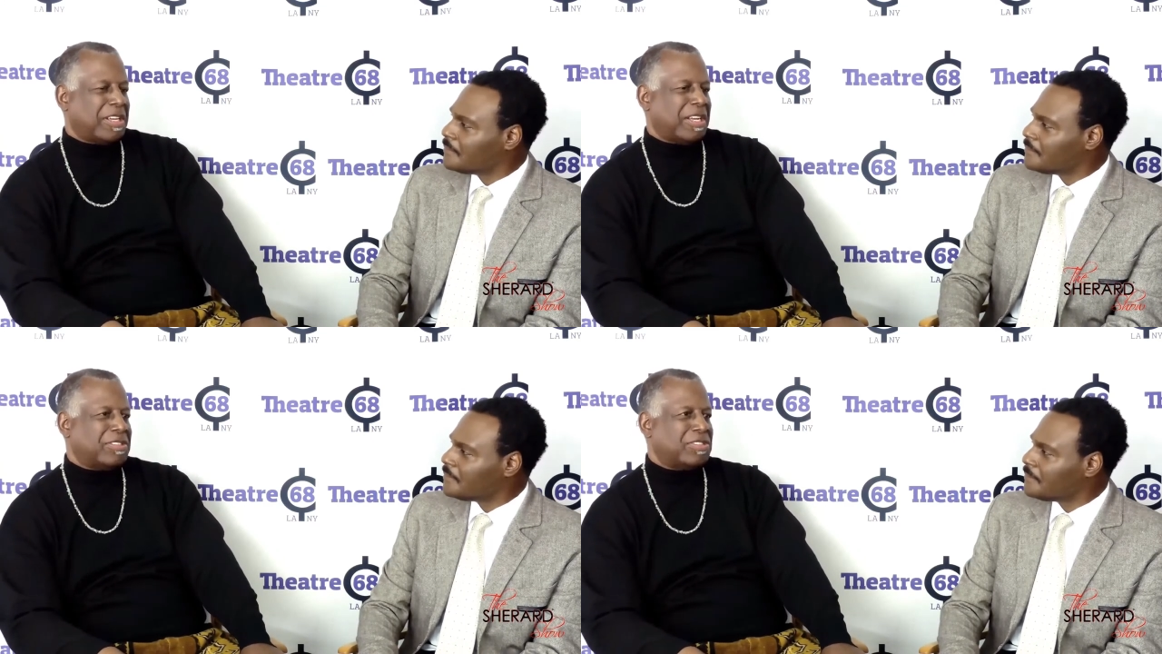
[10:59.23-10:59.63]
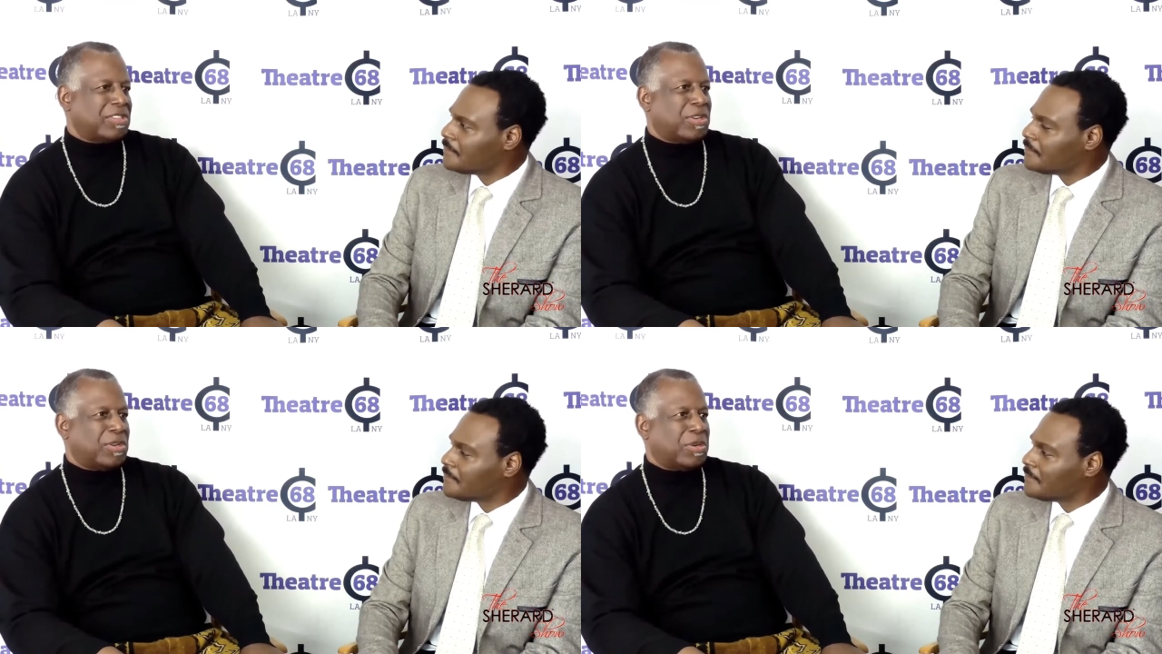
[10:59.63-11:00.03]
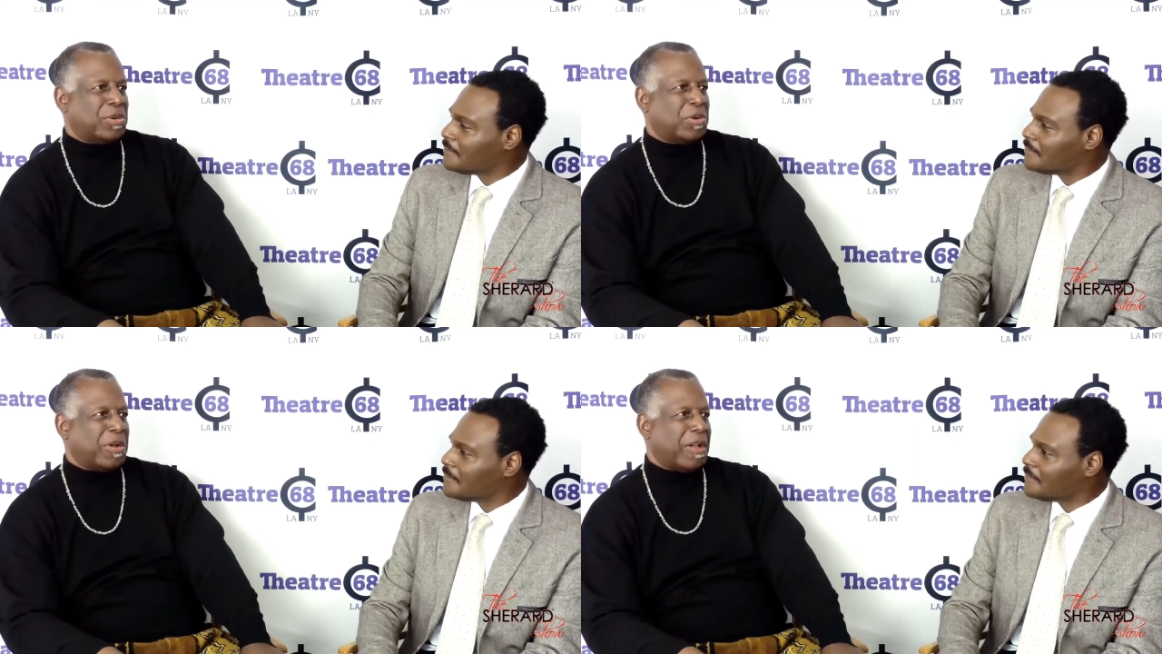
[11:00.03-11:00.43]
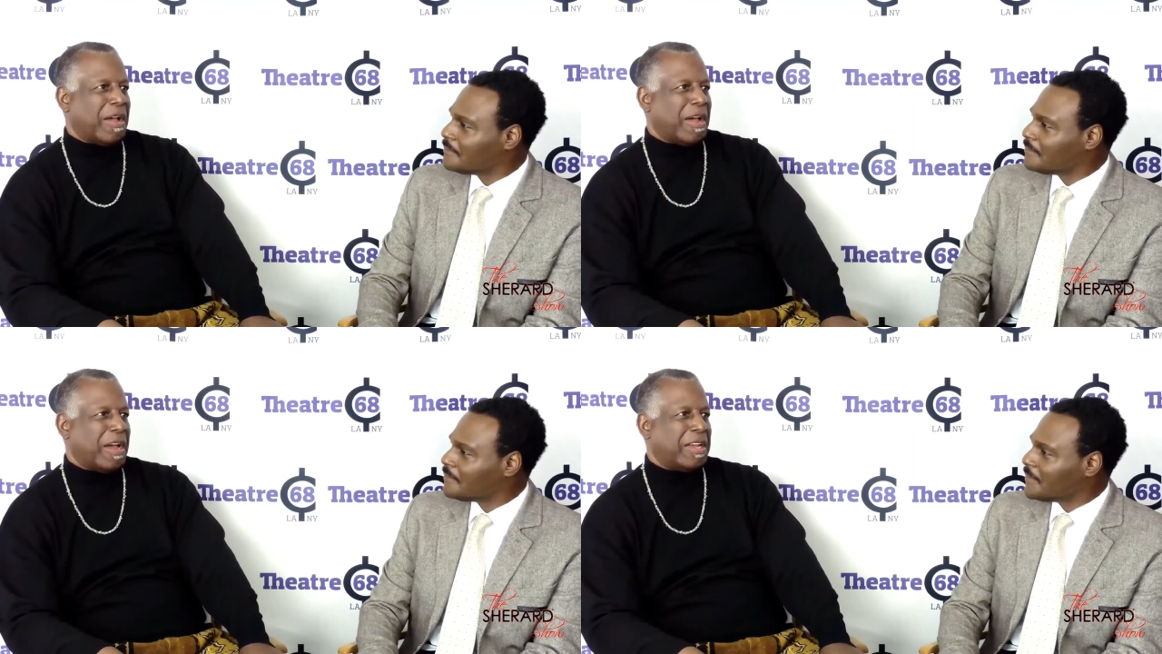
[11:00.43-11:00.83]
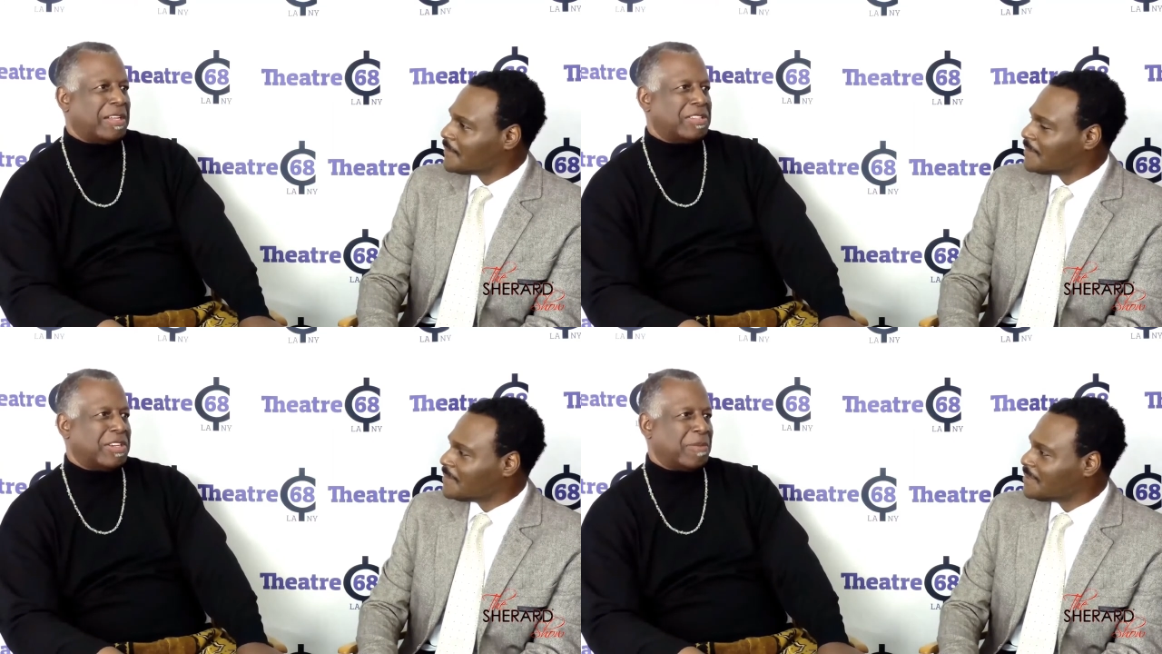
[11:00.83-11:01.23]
Speaker 1: And so I ended